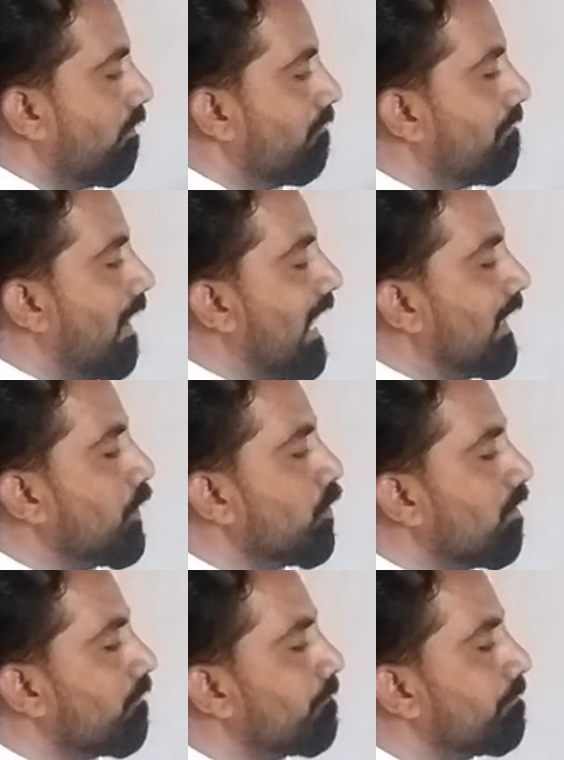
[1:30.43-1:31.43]
value
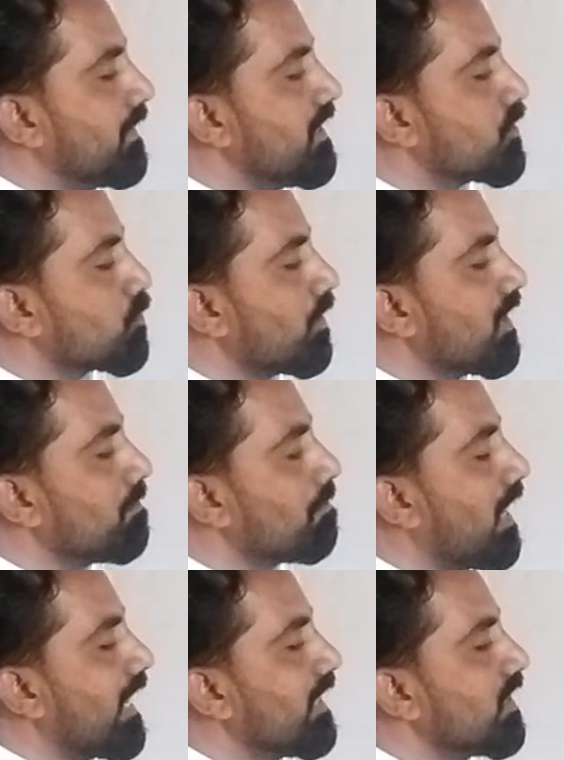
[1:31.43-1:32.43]
of b square
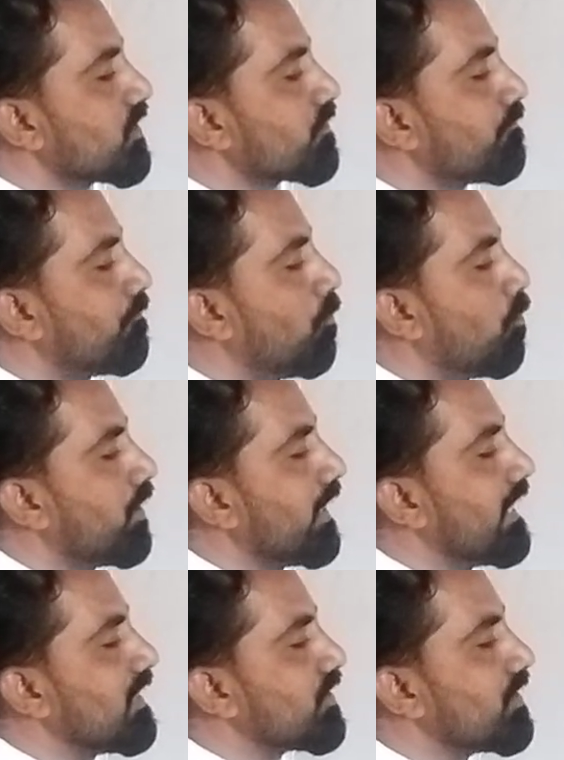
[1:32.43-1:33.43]
minus
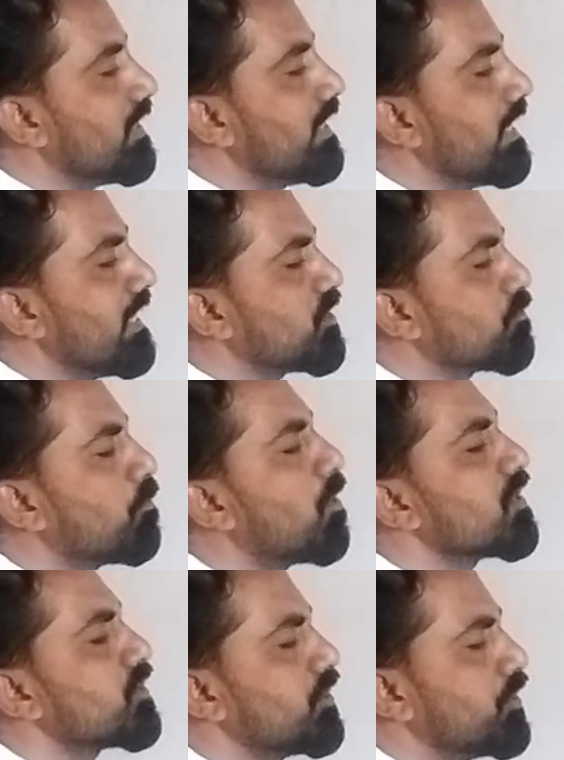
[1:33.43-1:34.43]
4ac is
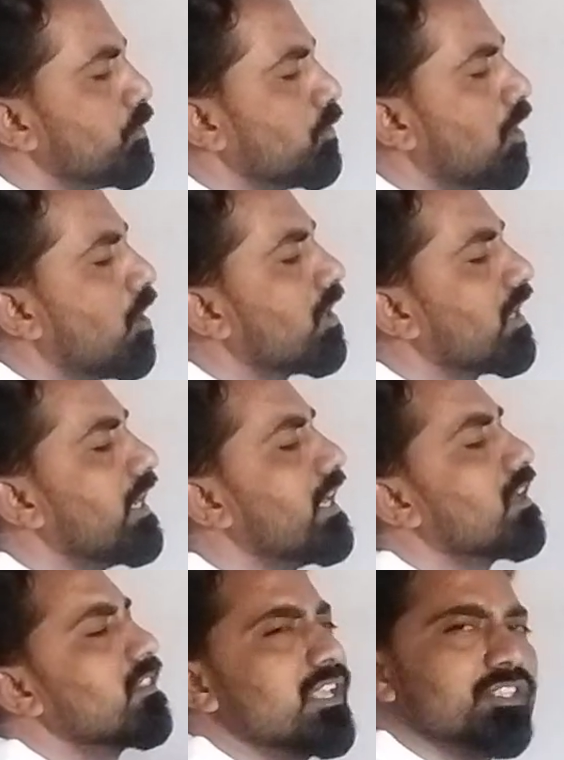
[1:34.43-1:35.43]
positive or
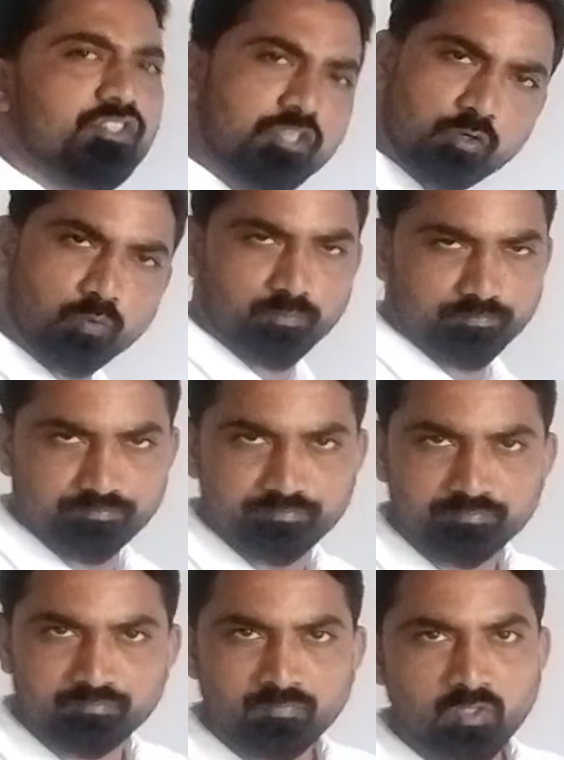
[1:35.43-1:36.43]
greater than 0.
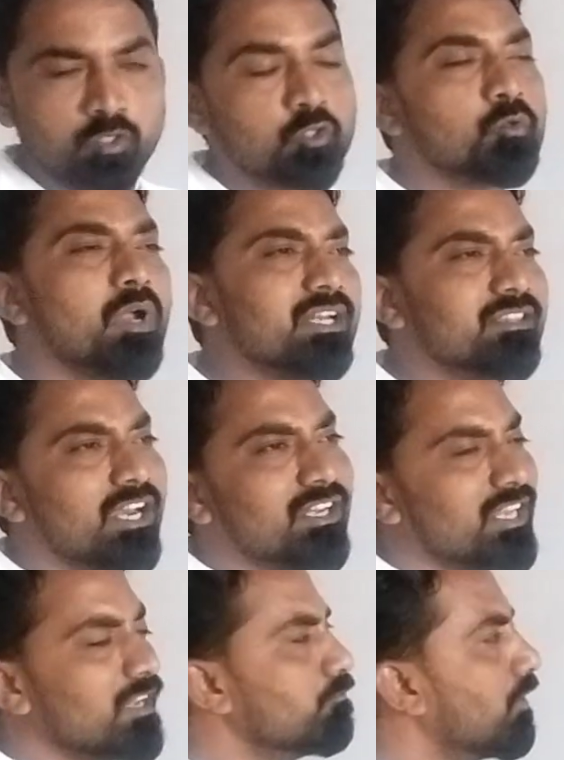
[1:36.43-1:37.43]
So at
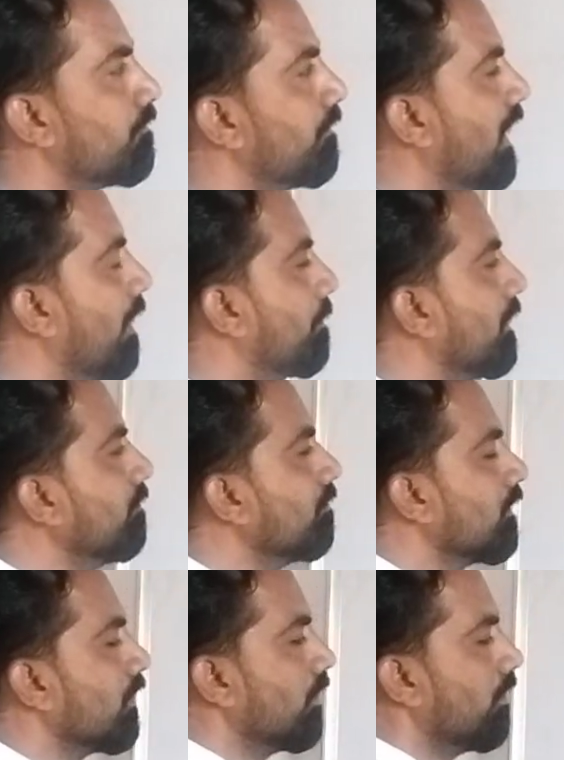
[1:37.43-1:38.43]
that time what will
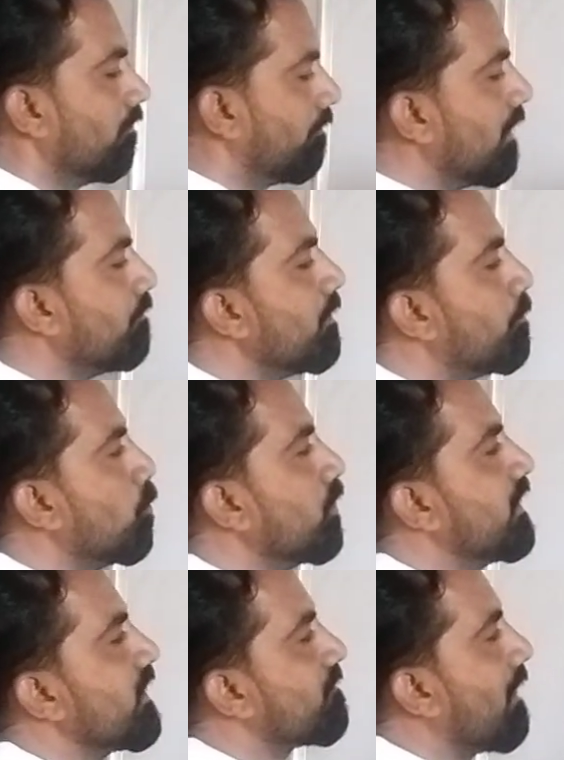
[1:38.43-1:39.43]
happen? When we
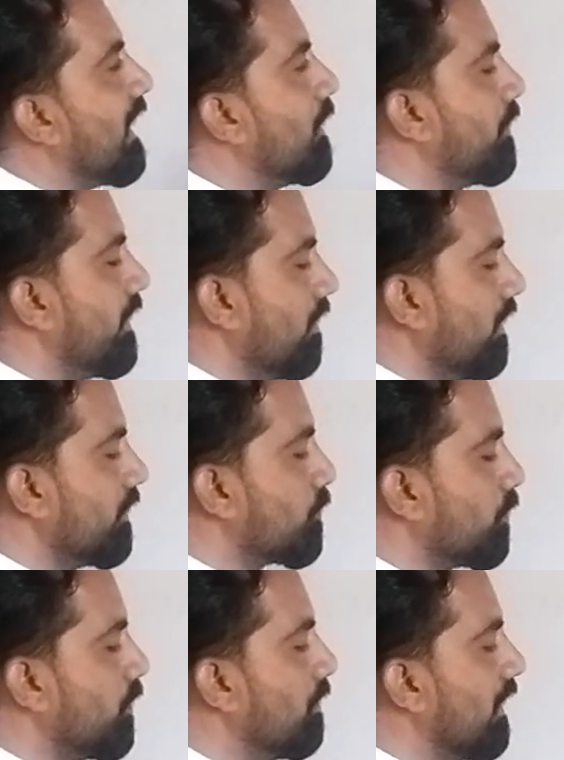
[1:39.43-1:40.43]
put this value here,
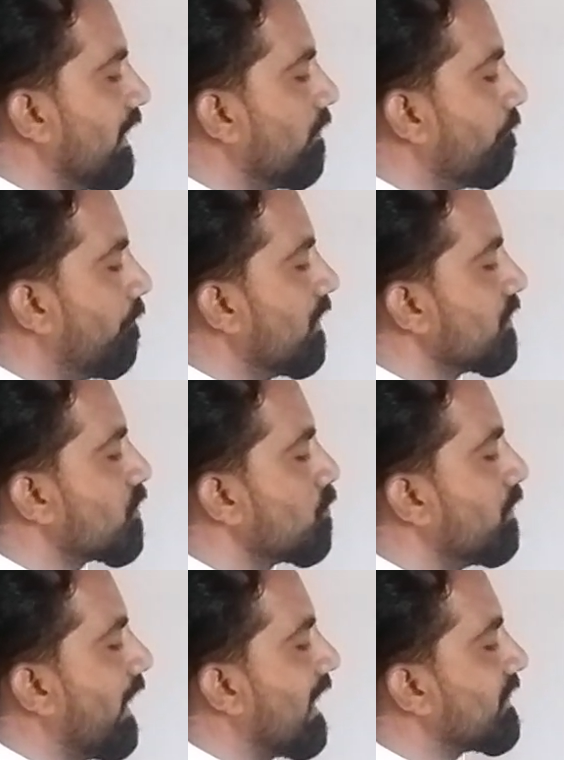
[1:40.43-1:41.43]
so you will get first
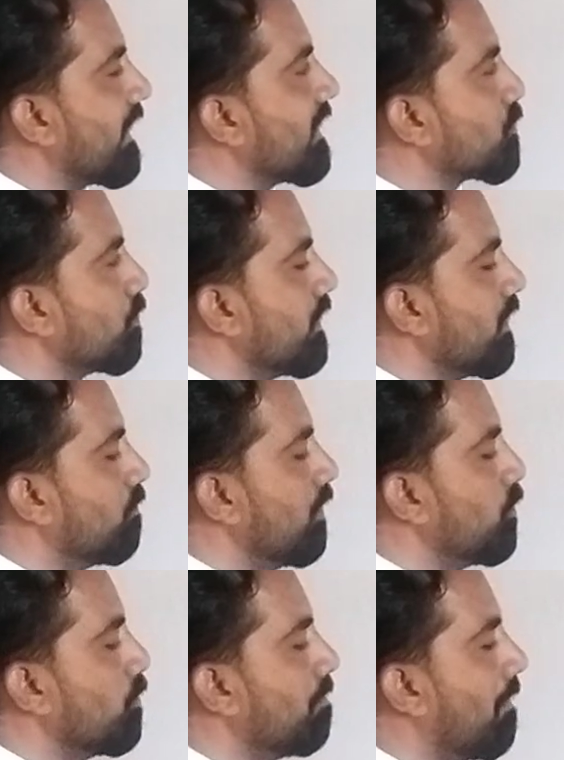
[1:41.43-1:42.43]
root as x1 equal
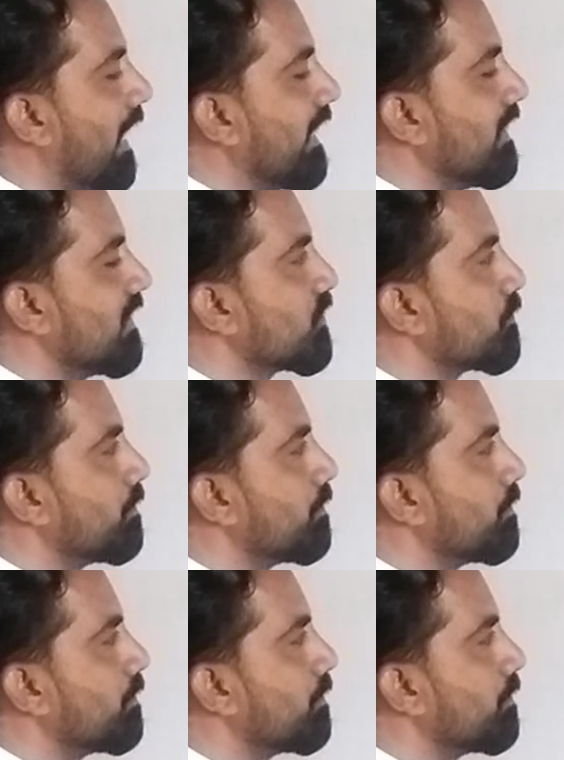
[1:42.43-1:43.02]
to minus